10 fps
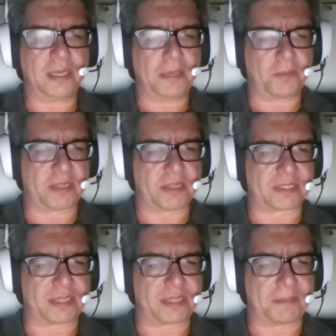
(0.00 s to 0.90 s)

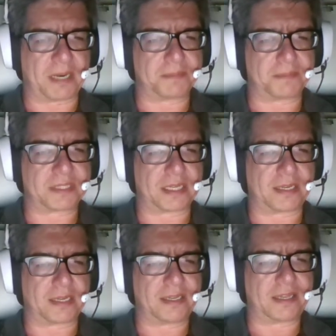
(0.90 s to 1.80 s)
Presently Bob
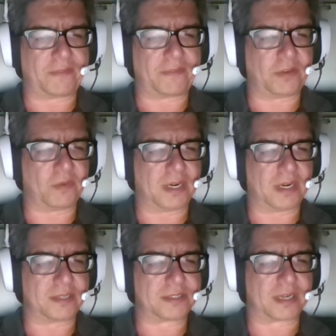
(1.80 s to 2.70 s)
said, "If you
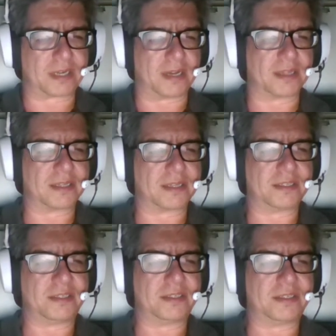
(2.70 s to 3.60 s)
want, I'll—"
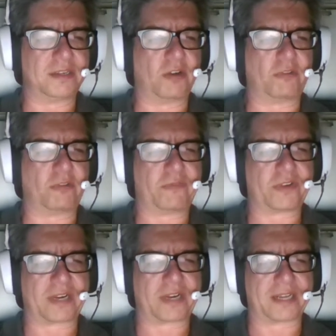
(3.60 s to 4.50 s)
"No, for
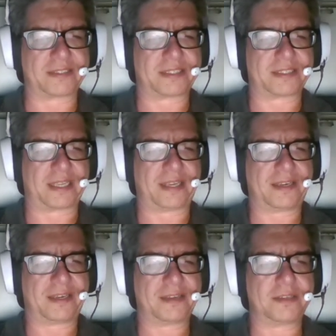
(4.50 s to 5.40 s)
God's
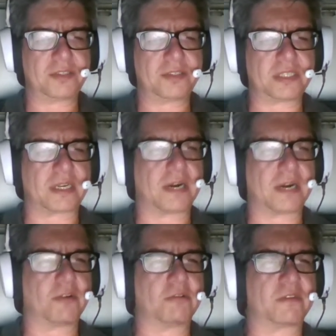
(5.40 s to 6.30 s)
sake." She caught
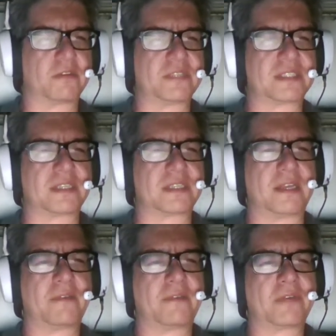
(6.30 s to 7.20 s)
hold of his
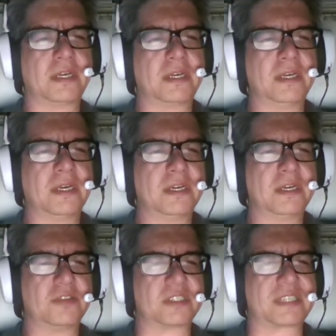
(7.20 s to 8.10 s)
sleeve.
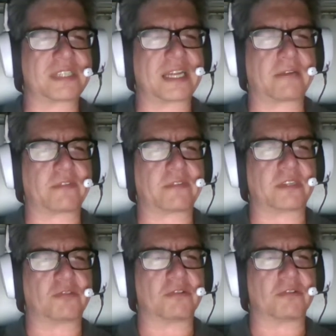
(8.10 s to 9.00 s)
"Just get out of the
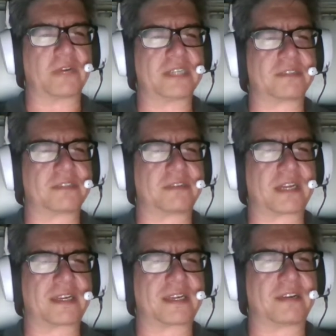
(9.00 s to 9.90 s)
doorway so that I
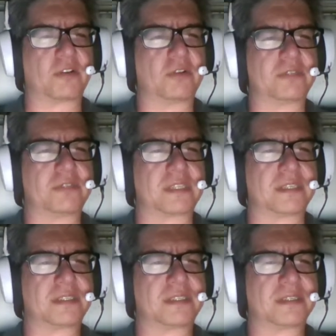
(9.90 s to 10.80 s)
can close
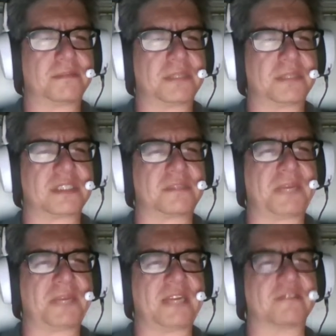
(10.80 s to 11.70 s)
it. Mrs.
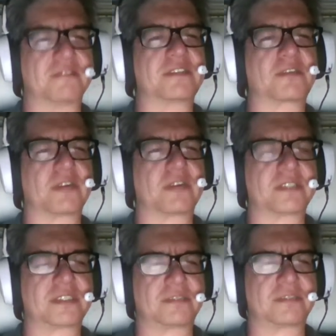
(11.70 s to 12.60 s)
Peters across
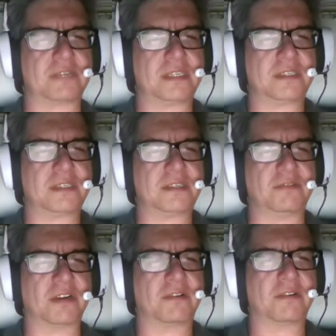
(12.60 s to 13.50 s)
the street, you
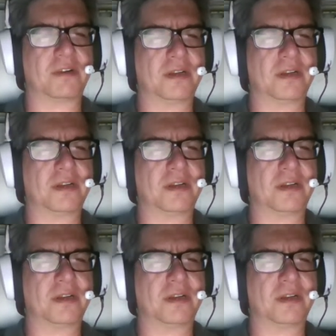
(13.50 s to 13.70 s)
know."